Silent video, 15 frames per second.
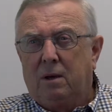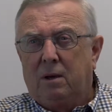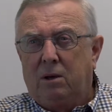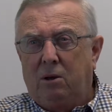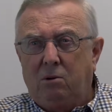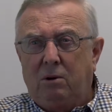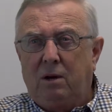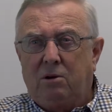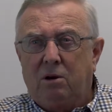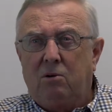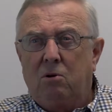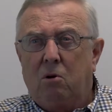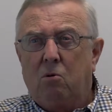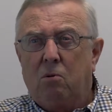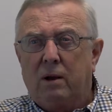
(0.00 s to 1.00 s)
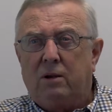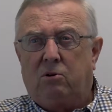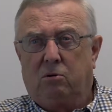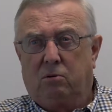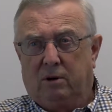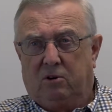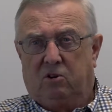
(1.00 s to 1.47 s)
You need to know what
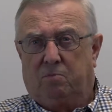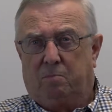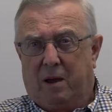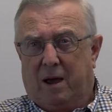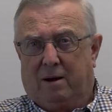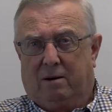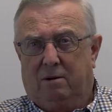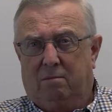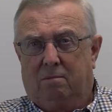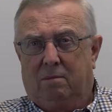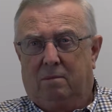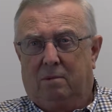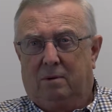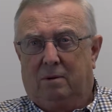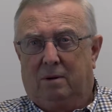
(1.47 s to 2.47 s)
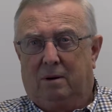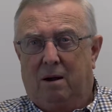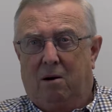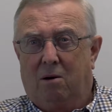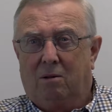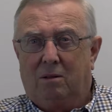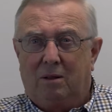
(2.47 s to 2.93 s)
to expect.
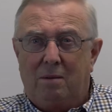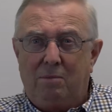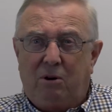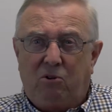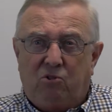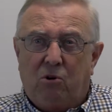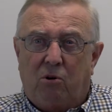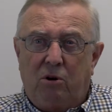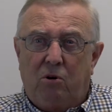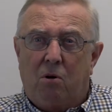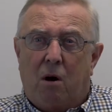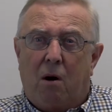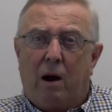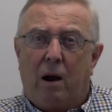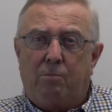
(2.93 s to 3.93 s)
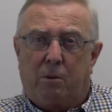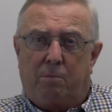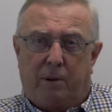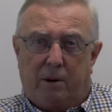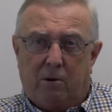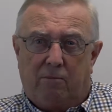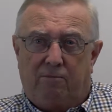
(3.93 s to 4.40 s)
Now, let me show you how I
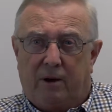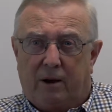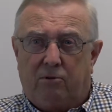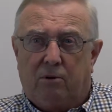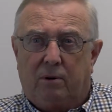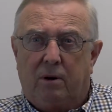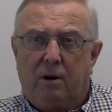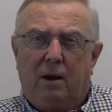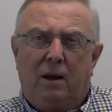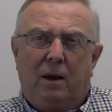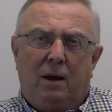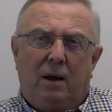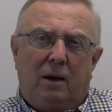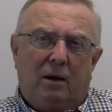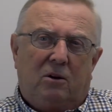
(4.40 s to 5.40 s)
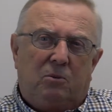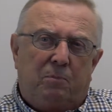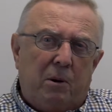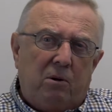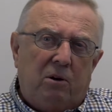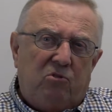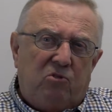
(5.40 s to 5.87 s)
prepare a veteran
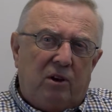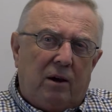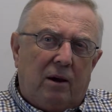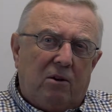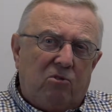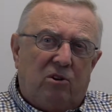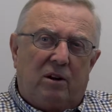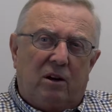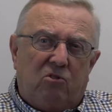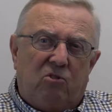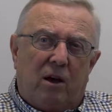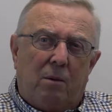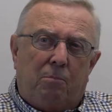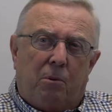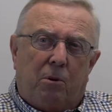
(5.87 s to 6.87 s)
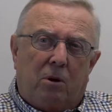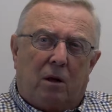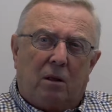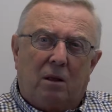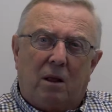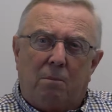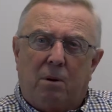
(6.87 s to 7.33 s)
experiencing, as an example, a
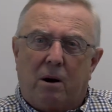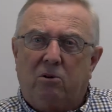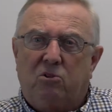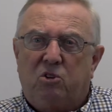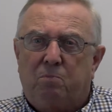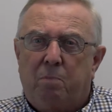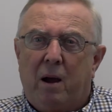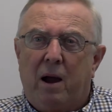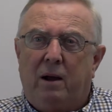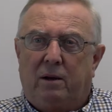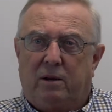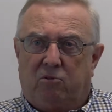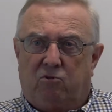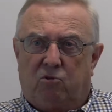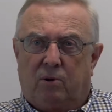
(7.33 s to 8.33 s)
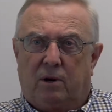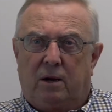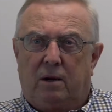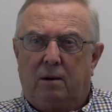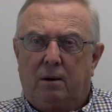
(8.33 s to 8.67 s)
lumbar spine injury